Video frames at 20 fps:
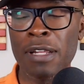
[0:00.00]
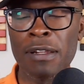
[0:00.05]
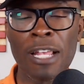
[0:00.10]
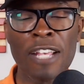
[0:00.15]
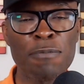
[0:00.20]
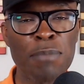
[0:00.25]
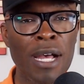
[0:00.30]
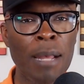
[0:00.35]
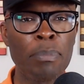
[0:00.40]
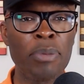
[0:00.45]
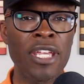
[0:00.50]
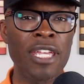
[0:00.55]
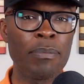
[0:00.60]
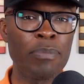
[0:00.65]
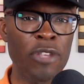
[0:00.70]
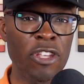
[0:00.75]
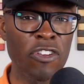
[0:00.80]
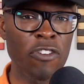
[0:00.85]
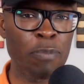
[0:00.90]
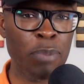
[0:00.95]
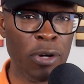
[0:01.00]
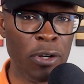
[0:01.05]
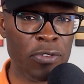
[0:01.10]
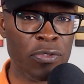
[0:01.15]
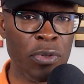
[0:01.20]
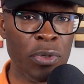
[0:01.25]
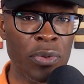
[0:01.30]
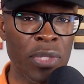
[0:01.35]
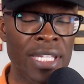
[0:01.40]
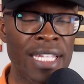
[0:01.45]
That's my pet peeve
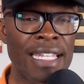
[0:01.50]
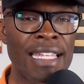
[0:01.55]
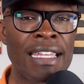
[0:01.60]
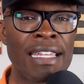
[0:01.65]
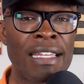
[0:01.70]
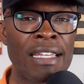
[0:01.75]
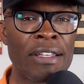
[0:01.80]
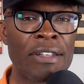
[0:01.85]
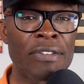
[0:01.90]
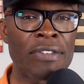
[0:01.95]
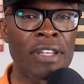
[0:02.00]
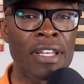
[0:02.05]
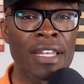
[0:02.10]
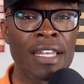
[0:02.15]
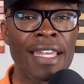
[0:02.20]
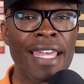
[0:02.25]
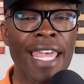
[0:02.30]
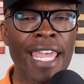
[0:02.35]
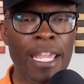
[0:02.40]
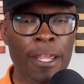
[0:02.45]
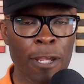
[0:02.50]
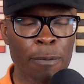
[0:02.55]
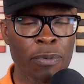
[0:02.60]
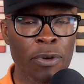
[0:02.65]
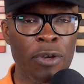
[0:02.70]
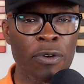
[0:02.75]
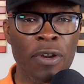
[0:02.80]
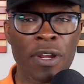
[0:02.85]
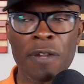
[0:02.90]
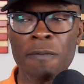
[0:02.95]
personally, is a
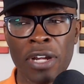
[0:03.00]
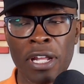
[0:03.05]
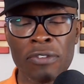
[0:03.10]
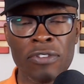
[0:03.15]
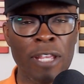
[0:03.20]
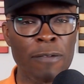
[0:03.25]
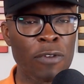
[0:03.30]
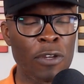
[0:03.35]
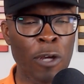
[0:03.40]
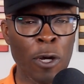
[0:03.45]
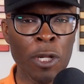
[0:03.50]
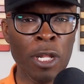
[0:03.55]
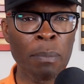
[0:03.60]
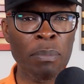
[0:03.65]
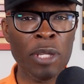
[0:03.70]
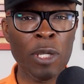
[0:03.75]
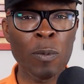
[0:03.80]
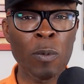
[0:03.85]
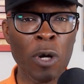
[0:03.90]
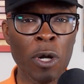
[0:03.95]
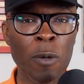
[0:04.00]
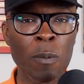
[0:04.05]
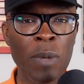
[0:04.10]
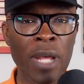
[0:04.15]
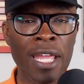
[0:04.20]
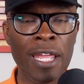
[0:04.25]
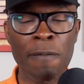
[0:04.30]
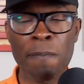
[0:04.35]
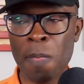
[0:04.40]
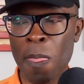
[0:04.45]
hypocrite. So if you're going to be one
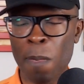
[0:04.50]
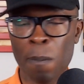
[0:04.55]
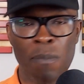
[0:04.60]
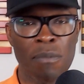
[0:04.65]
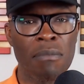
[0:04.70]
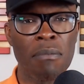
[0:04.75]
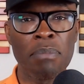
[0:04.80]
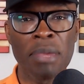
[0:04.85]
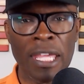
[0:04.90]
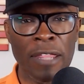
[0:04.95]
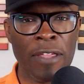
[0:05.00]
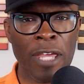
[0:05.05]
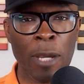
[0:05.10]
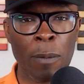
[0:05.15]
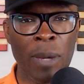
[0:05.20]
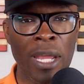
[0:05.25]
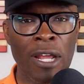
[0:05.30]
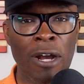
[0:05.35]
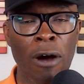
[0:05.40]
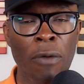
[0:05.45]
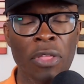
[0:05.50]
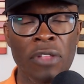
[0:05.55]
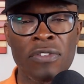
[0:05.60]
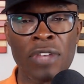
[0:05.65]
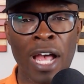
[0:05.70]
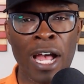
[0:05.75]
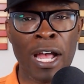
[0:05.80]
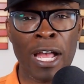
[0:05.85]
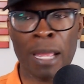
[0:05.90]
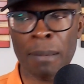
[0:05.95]
way, be that way all the
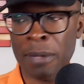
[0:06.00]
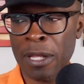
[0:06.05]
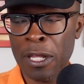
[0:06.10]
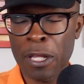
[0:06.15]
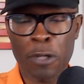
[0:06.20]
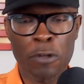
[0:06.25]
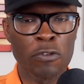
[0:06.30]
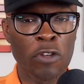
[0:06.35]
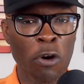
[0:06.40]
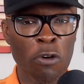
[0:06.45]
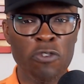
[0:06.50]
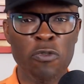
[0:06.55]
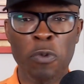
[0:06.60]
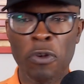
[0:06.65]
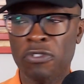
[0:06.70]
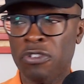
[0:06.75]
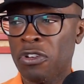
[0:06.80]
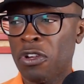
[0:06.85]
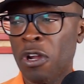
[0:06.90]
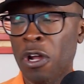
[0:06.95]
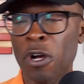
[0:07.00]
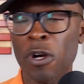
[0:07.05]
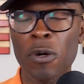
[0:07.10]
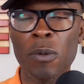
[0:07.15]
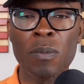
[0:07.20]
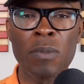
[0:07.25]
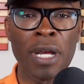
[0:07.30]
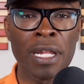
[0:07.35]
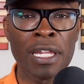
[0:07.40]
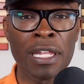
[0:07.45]
time. Don't switch it up
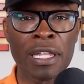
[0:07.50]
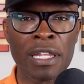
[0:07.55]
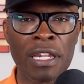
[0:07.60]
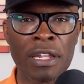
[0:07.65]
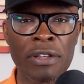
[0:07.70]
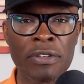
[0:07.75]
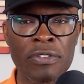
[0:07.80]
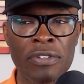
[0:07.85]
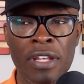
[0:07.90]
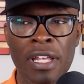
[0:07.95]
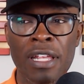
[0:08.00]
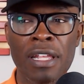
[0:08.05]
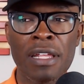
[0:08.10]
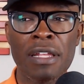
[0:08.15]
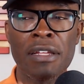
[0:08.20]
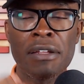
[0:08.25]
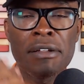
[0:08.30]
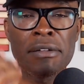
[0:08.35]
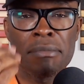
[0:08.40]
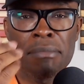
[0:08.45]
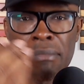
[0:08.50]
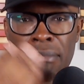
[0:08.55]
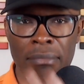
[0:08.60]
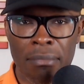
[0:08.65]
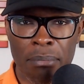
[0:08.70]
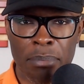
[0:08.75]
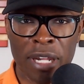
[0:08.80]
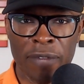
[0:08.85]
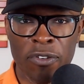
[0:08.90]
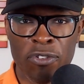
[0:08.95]
when it is
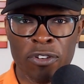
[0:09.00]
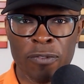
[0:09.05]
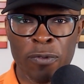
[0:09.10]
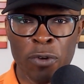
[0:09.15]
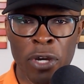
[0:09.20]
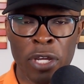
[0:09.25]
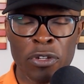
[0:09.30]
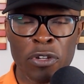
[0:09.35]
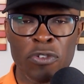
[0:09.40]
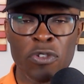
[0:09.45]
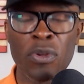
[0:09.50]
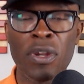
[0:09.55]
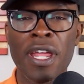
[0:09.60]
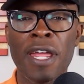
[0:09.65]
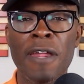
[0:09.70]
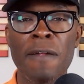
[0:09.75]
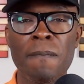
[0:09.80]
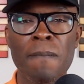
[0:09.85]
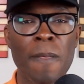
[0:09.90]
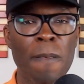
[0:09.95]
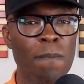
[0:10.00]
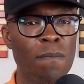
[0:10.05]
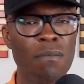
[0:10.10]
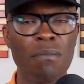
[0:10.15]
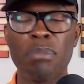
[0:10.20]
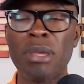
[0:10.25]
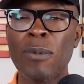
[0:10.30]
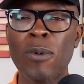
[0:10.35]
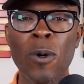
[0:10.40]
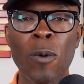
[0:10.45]
beneficial for you to do that.
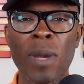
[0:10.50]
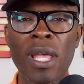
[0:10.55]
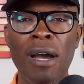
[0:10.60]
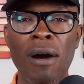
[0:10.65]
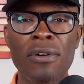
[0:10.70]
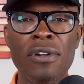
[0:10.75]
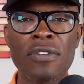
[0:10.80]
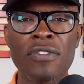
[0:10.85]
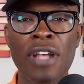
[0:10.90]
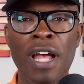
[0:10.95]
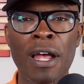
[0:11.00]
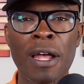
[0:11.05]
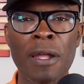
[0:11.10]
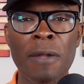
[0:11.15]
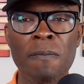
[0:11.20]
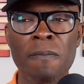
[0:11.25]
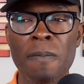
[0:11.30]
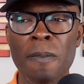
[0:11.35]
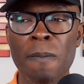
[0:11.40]
Be one way all the time.